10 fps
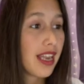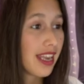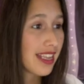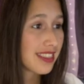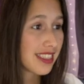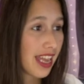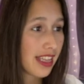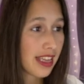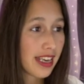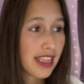let's
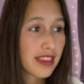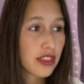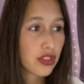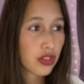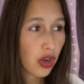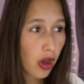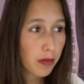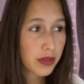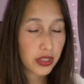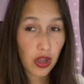say that in this
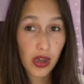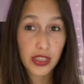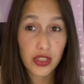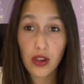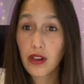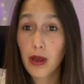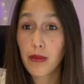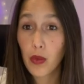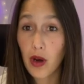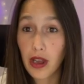top slot, in slot
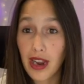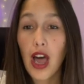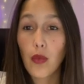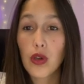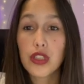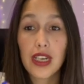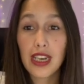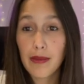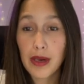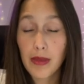number 1, I want to
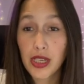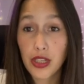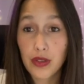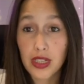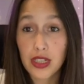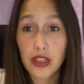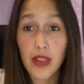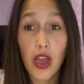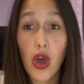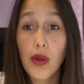limit my user so
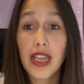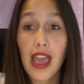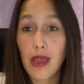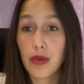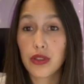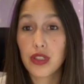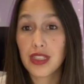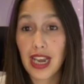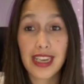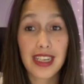they're only able to
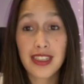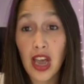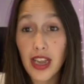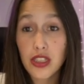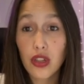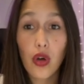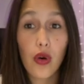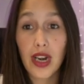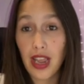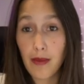select a title
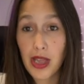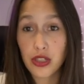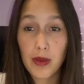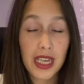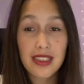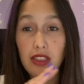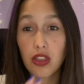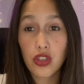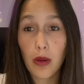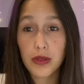or an image because the
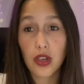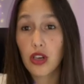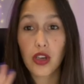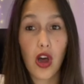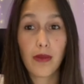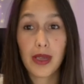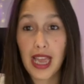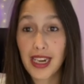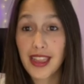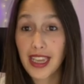top slot can't be
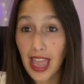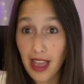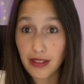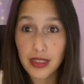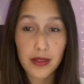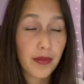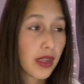anything else.